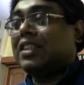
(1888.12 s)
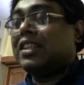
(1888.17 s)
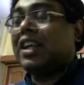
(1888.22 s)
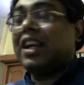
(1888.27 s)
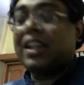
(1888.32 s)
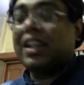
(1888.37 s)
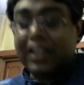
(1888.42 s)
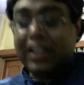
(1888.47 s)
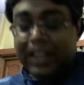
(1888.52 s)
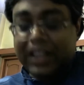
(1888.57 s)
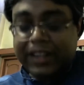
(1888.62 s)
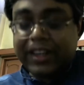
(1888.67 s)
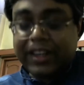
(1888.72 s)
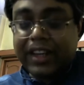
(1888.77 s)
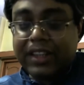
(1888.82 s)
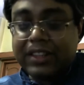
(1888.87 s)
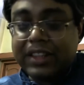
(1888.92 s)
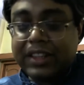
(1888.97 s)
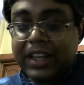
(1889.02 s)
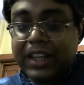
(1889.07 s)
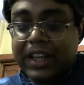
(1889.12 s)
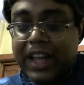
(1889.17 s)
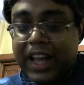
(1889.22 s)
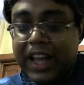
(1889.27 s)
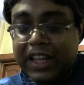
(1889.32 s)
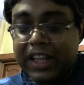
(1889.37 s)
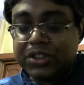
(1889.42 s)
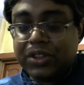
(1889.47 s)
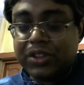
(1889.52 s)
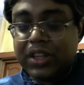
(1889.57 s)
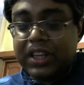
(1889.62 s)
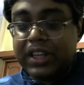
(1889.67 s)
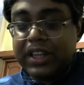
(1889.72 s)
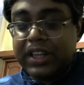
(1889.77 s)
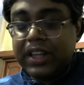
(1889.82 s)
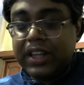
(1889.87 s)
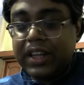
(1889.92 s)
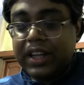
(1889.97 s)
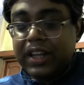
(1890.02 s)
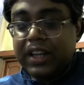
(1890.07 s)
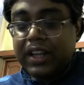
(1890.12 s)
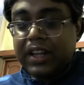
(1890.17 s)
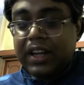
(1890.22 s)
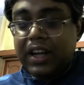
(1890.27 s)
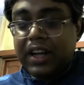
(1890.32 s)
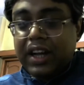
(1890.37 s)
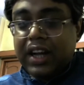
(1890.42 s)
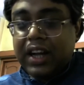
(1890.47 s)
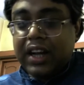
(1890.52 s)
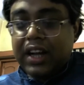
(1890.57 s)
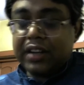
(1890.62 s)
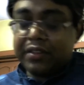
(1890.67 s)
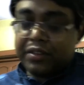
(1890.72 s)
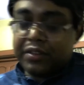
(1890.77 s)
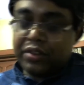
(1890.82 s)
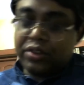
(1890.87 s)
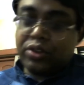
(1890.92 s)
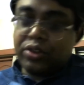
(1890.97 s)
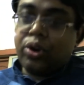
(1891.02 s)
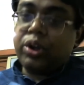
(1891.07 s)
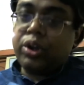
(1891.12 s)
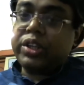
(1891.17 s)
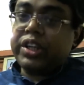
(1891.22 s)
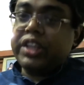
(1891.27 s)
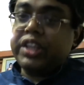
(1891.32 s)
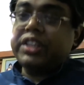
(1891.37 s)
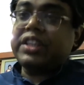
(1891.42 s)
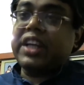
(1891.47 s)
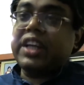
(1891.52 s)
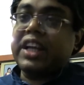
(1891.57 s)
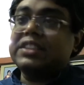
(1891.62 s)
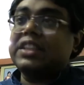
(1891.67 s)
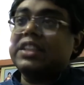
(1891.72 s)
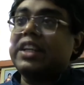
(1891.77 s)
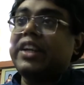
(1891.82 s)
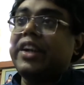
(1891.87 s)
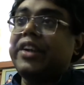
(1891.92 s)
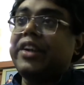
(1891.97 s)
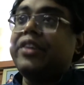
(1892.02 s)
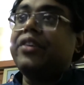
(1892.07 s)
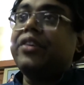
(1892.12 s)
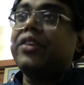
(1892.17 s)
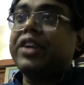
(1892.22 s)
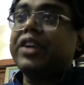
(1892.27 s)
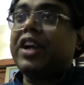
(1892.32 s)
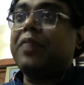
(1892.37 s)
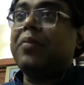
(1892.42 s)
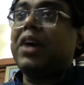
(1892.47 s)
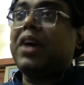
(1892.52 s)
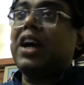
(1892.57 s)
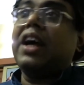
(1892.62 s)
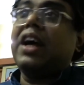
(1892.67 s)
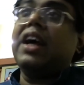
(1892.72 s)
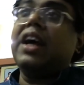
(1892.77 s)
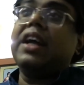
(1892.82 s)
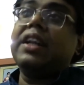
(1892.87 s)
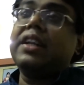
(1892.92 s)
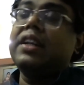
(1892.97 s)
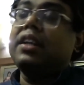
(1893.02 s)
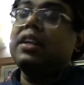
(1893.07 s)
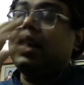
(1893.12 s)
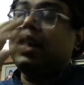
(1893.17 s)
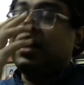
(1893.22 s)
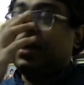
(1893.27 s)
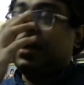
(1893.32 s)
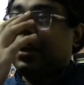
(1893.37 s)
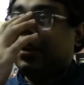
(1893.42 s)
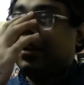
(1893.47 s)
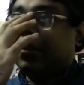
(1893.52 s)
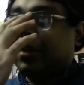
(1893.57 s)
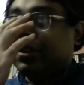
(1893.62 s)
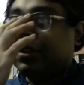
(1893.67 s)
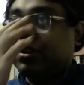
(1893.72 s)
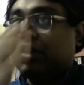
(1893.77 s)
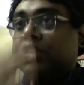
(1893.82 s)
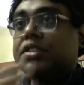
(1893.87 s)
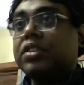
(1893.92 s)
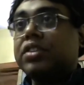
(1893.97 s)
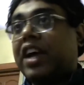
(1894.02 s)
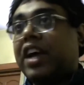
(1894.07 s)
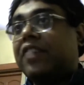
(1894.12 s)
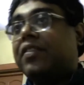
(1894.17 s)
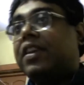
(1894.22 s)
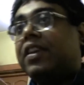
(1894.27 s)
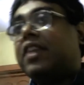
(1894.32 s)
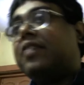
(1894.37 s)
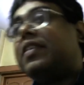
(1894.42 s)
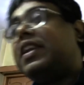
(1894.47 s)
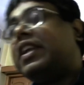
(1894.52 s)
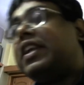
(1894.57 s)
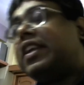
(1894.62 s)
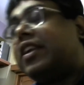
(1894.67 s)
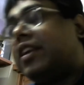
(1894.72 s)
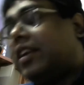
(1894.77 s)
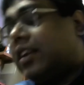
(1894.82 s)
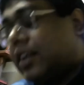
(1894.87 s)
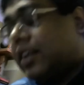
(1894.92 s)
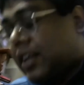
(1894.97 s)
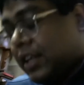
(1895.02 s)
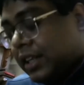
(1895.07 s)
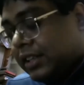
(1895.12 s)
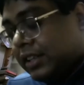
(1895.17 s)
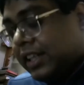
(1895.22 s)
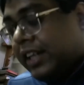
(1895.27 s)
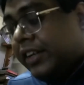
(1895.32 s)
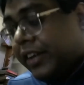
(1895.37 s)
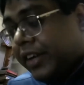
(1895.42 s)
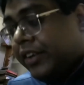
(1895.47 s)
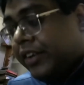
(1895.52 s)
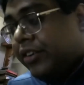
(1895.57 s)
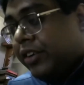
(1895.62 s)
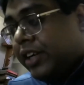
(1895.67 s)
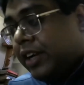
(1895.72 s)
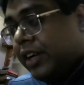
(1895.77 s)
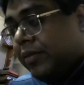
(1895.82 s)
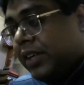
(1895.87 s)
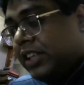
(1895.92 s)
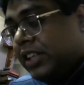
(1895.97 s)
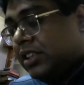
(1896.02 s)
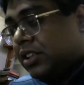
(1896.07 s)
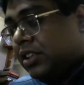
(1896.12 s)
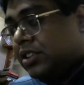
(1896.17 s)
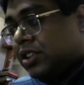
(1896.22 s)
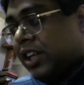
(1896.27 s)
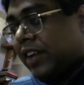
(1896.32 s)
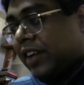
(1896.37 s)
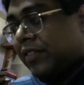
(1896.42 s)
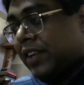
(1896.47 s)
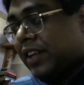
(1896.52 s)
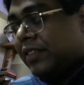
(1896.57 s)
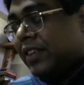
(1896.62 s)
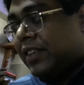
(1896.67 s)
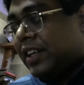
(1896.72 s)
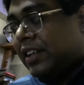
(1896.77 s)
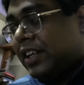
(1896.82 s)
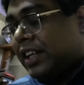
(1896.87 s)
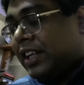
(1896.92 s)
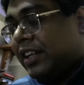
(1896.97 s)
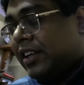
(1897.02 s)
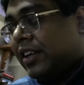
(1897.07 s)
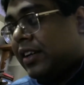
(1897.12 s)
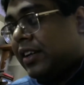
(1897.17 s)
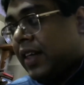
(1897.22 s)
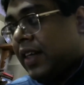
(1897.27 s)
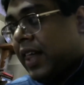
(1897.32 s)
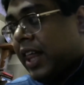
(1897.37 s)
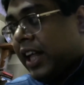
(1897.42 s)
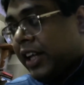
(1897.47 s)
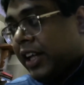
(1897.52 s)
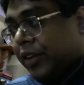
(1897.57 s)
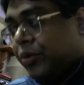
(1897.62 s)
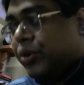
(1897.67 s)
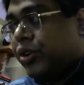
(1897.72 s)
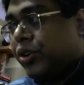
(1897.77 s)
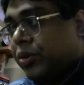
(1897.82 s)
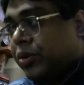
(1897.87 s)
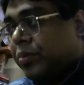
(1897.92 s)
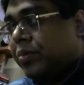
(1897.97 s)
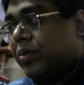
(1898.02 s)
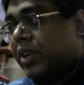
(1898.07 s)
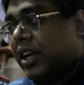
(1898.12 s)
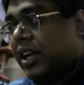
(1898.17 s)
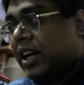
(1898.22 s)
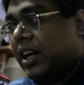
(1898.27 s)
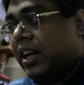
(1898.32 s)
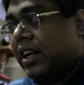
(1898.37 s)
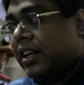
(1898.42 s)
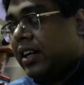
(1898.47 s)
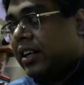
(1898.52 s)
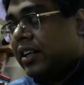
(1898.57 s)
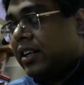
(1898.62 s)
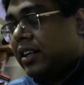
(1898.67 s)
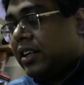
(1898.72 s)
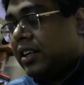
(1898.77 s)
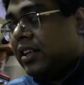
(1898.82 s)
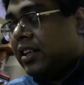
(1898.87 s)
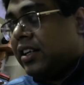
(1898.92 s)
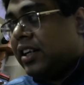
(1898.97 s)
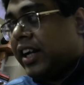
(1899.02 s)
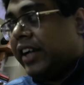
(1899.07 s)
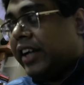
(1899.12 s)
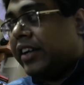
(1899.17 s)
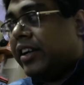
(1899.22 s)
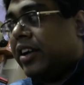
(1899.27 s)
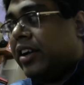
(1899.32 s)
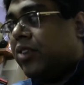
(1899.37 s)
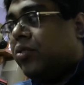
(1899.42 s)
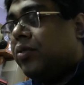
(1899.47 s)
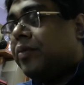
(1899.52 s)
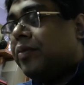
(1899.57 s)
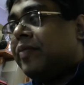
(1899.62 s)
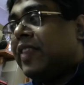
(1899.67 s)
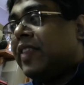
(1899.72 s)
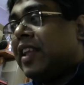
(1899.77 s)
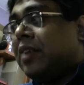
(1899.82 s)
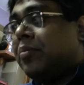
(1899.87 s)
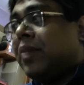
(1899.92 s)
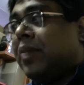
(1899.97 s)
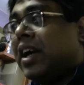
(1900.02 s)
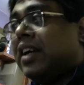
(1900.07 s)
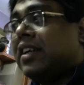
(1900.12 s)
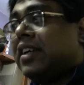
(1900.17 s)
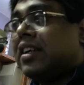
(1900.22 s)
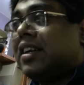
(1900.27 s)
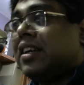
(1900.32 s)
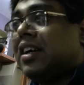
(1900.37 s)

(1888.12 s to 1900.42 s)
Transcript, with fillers: there later they actually uh, wrote it as a radio drama, and uh, it was also available in uh, that radio drama is also available in YouTube uh, right now. But